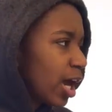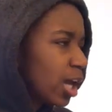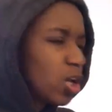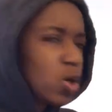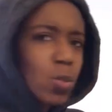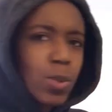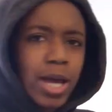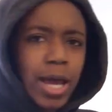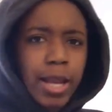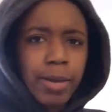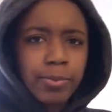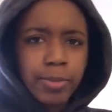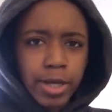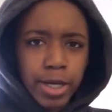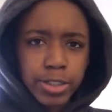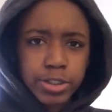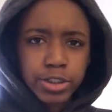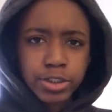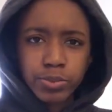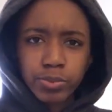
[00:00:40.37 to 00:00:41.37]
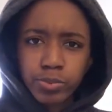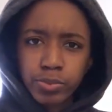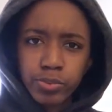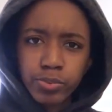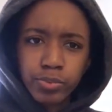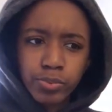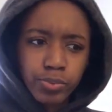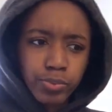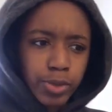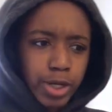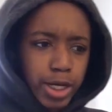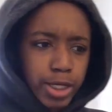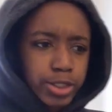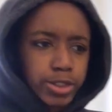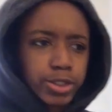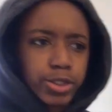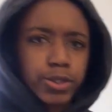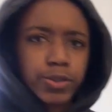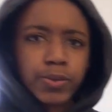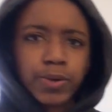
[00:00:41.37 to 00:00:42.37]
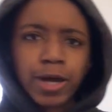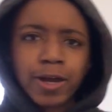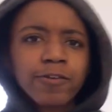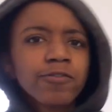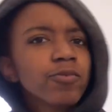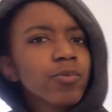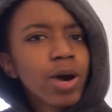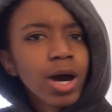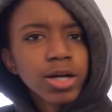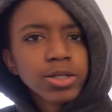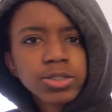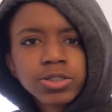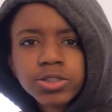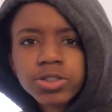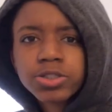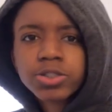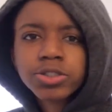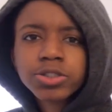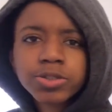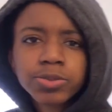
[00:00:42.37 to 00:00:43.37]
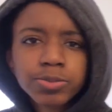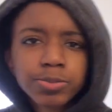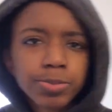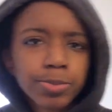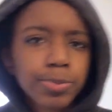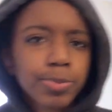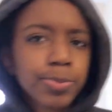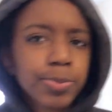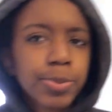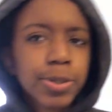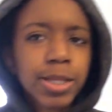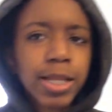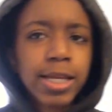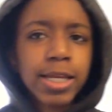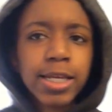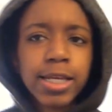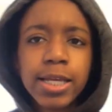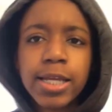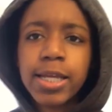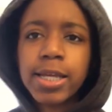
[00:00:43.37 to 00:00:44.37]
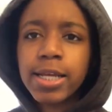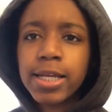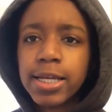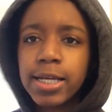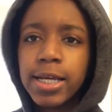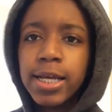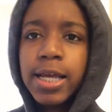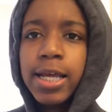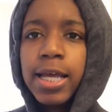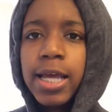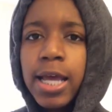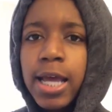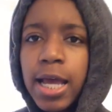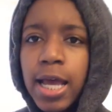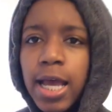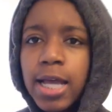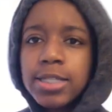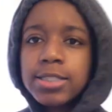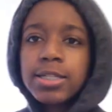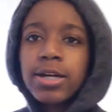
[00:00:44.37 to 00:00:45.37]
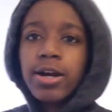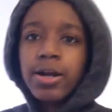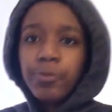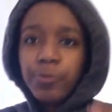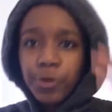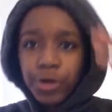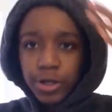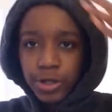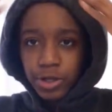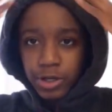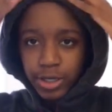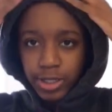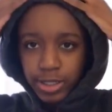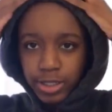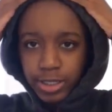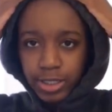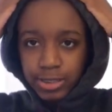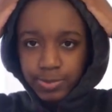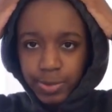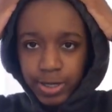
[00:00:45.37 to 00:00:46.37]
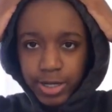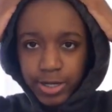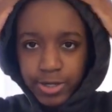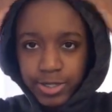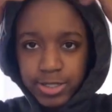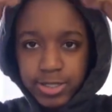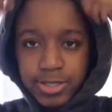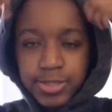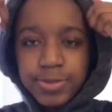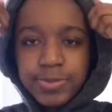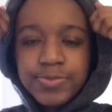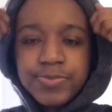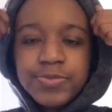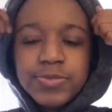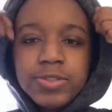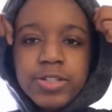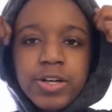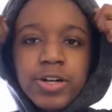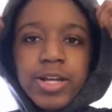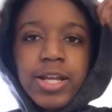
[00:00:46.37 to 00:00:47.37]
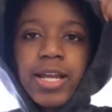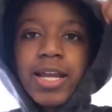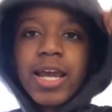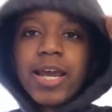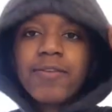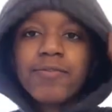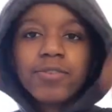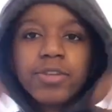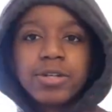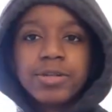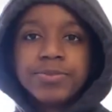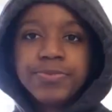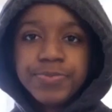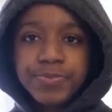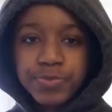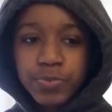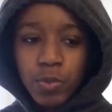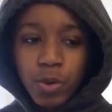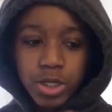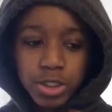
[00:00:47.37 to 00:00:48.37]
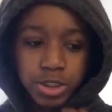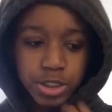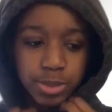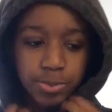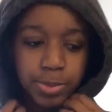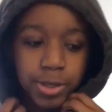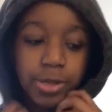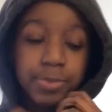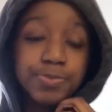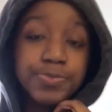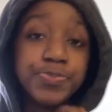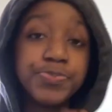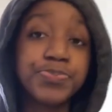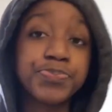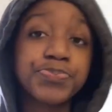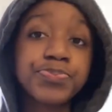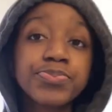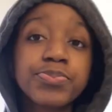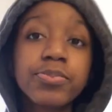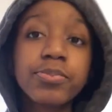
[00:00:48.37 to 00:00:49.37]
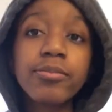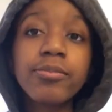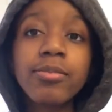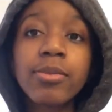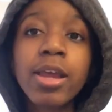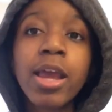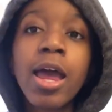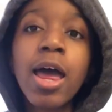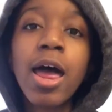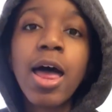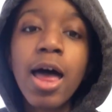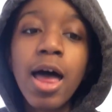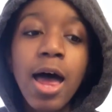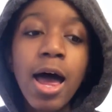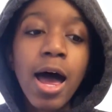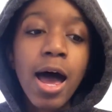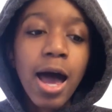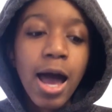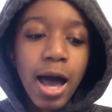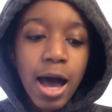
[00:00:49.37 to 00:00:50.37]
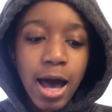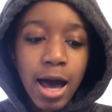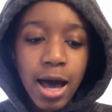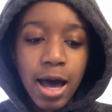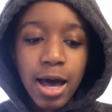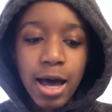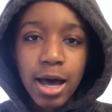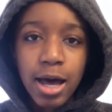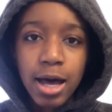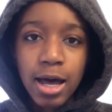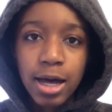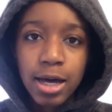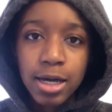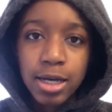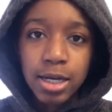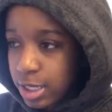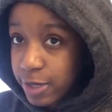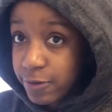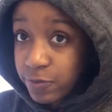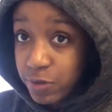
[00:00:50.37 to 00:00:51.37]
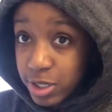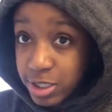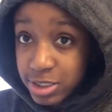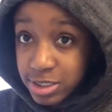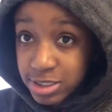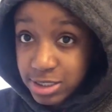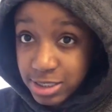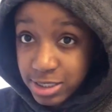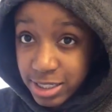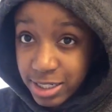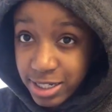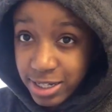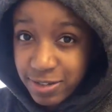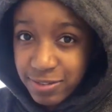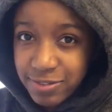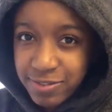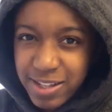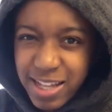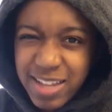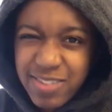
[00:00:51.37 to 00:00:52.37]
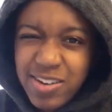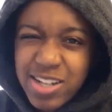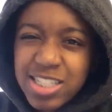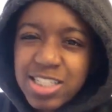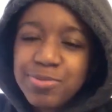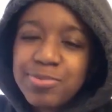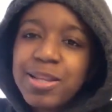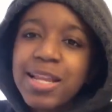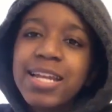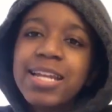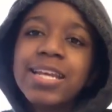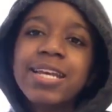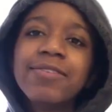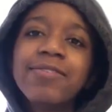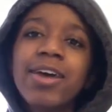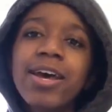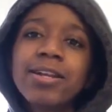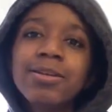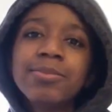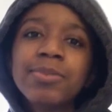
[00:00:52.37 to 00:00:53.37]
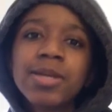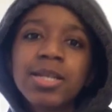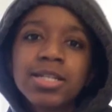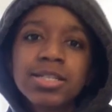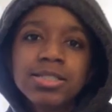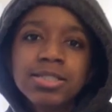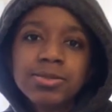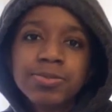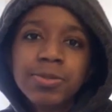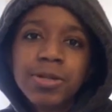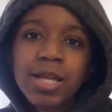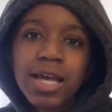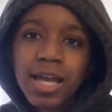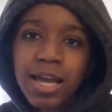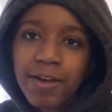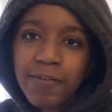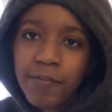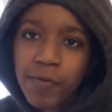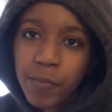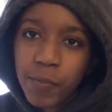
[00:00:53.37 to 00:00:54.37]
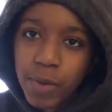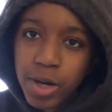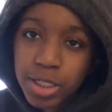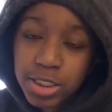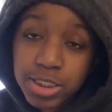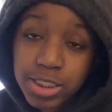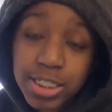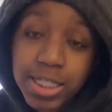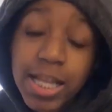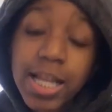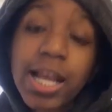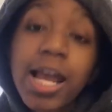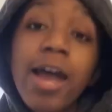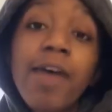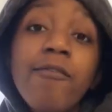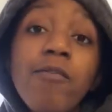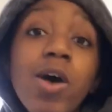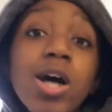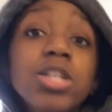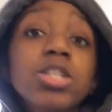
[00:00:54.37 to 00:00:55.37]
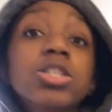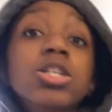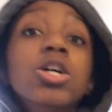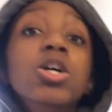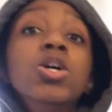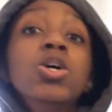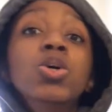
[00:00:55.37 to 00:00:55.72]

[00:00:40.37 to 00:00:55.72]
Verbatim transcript: don't know what anime I should react to though. I watch plenty. Sorry, I'm wearing a hood because my hair is dirty and I have to stinky poop. I've watched plenty of animes, but I haven't watched, because I've watched